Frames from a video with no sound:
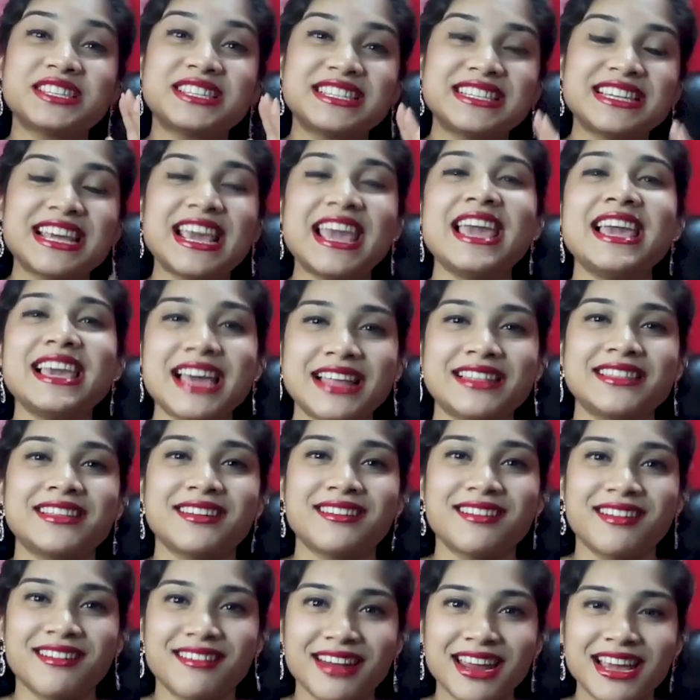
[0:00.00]
staying at
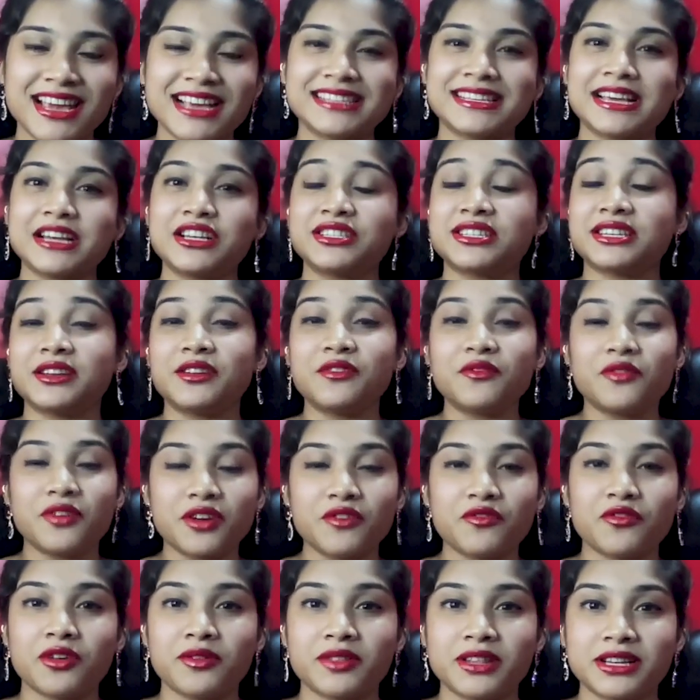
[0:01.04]
the crease and
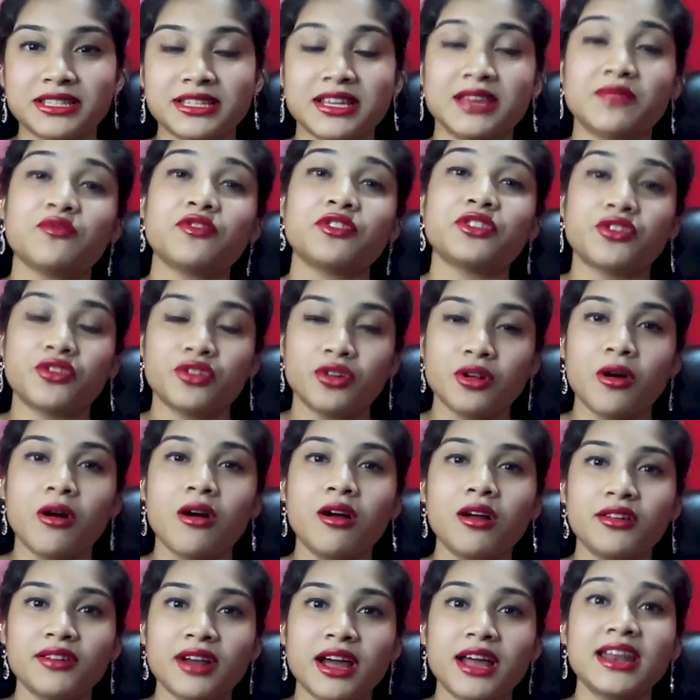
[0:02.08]
delivering for the team for the
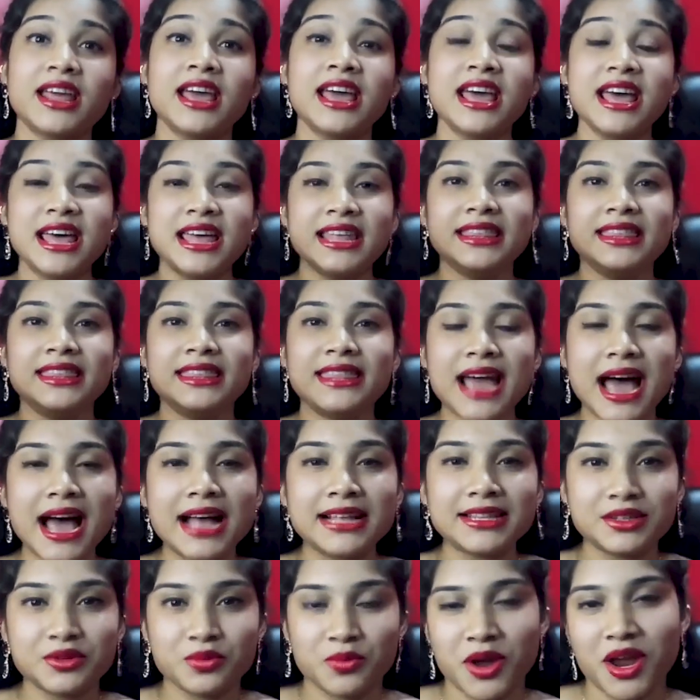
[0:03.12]
long run,
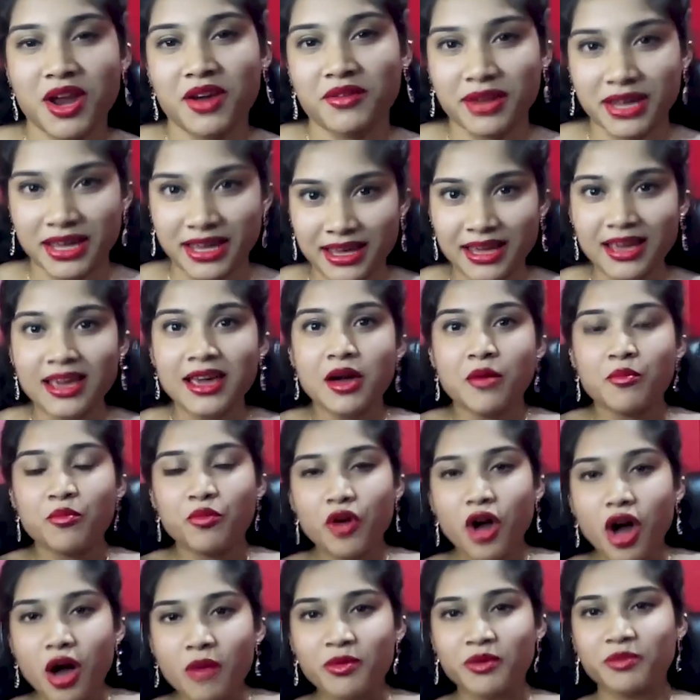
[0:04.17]
that's where he
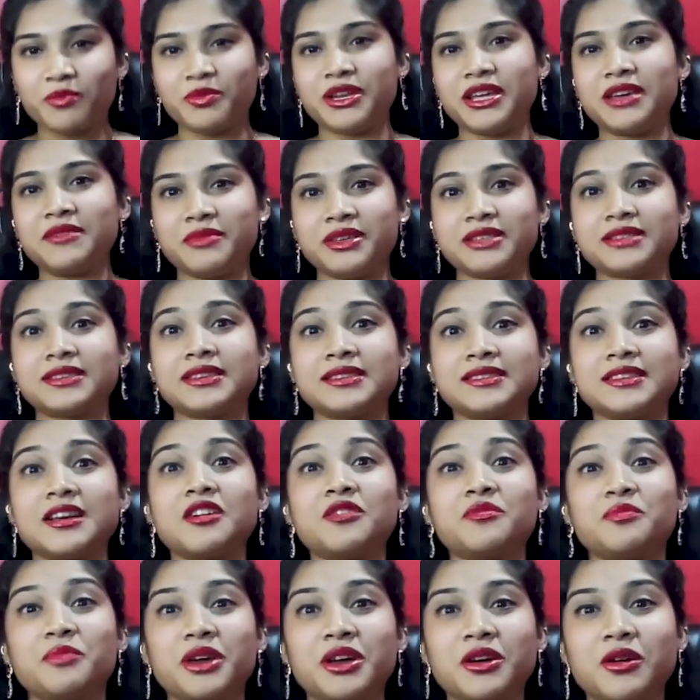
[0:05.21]
probably misses
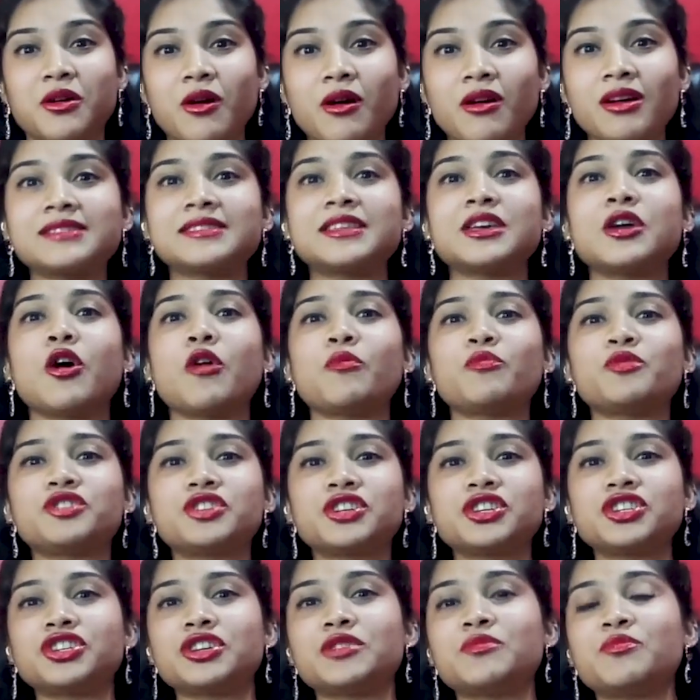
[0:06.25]
out, because the
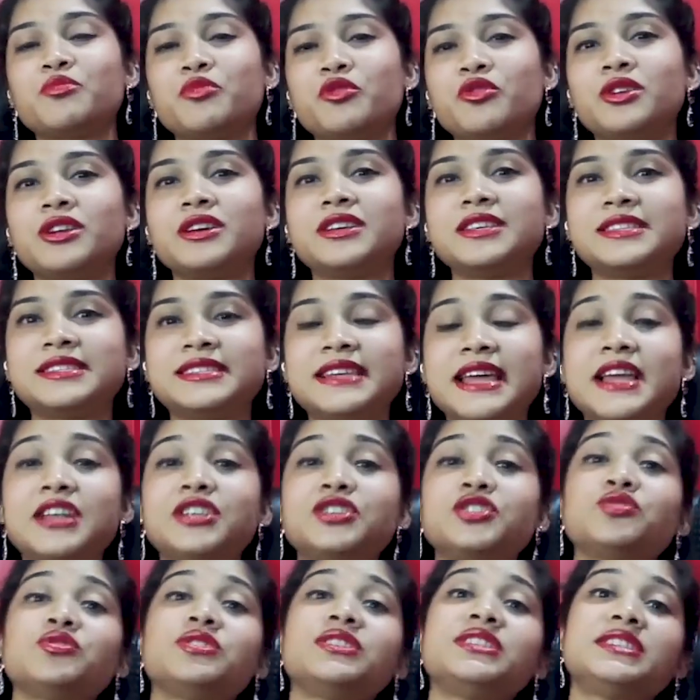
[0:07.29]
opposition bowlers
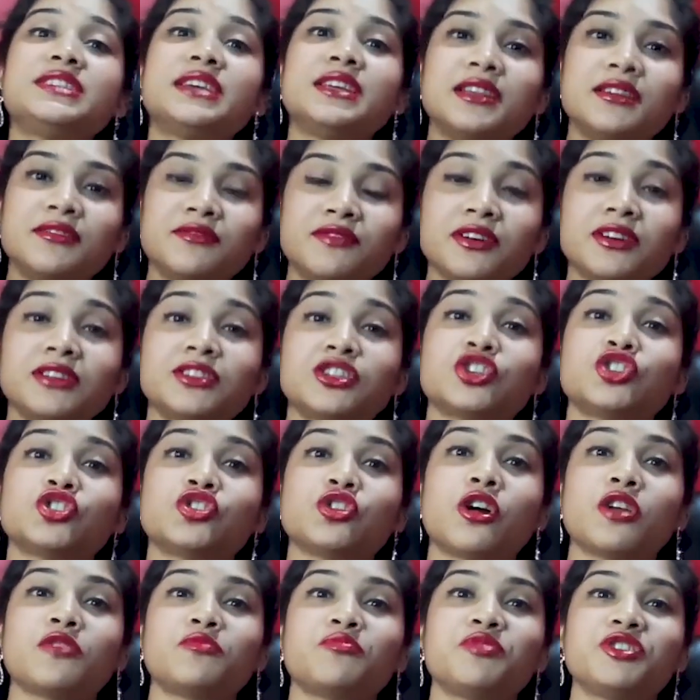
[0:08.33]
tend to deliver the
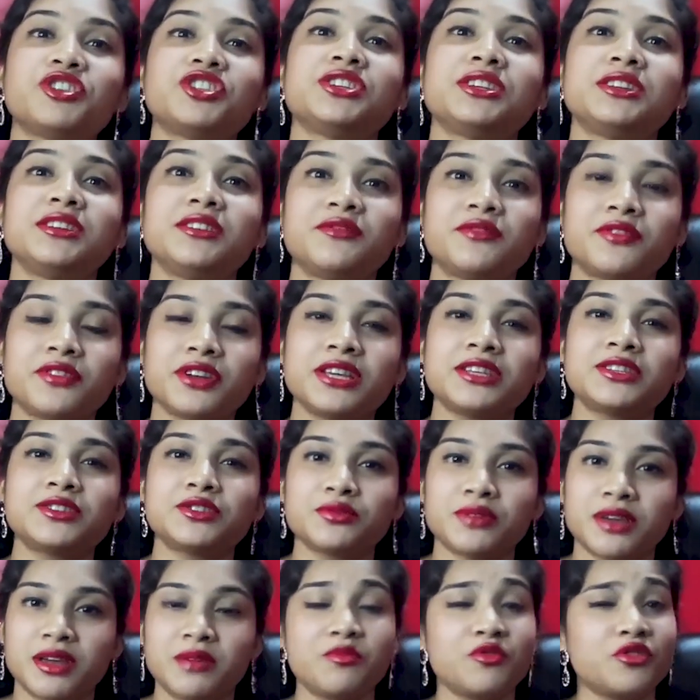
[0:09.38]
short pitch deliveries
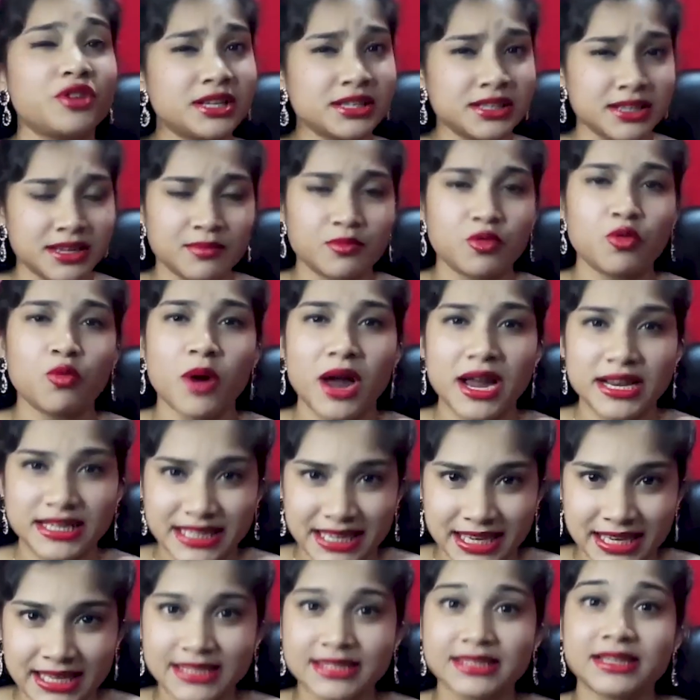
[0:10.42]
to him, reading him quite
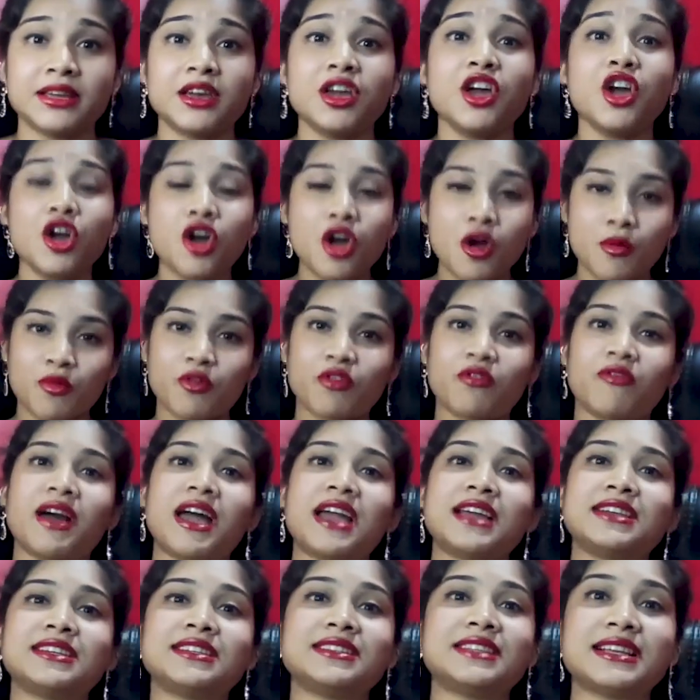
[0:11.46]
easily,
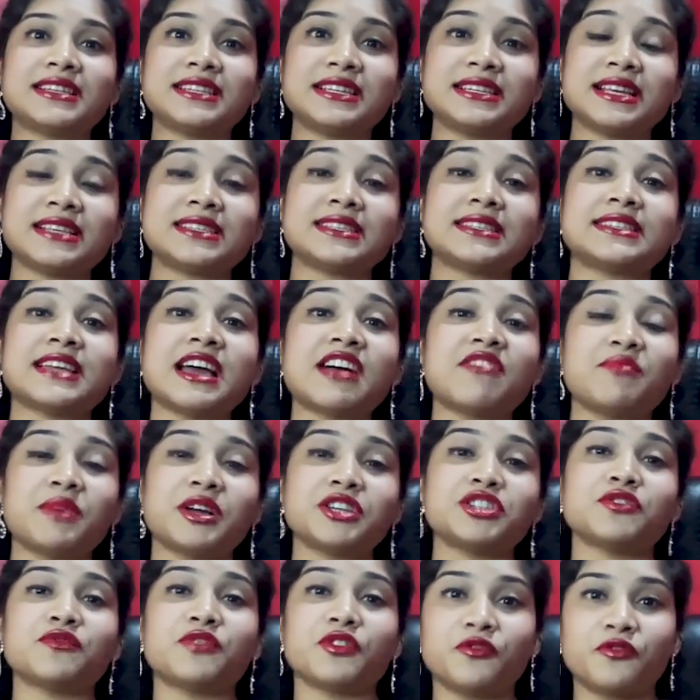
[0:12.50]
provided that he doesn't have
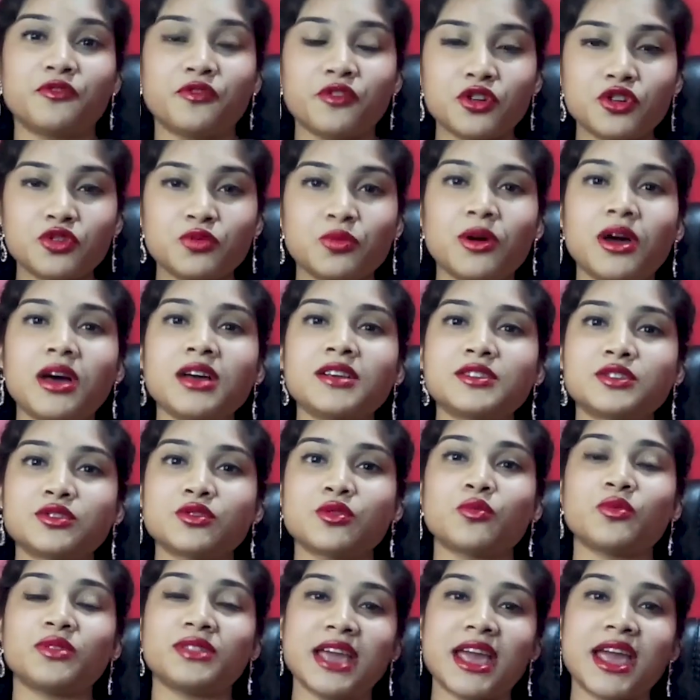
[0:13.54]
much of a footwork.
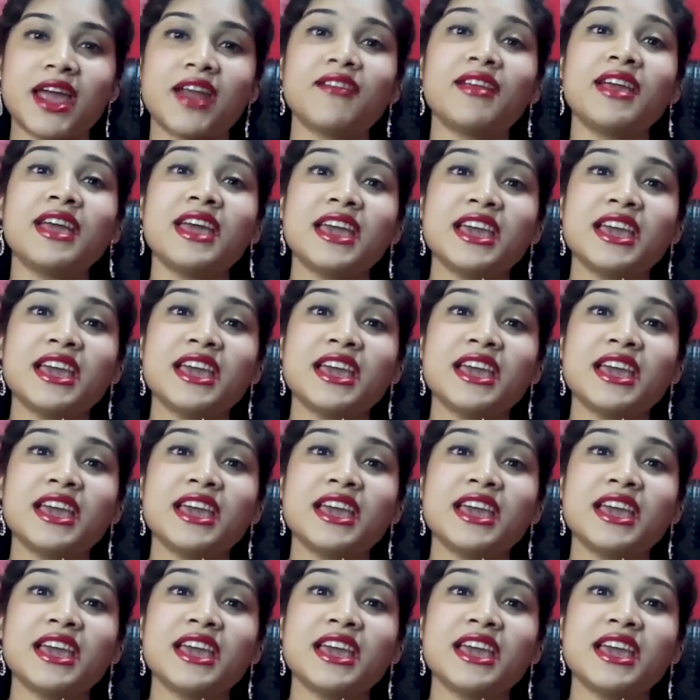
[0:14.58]
So there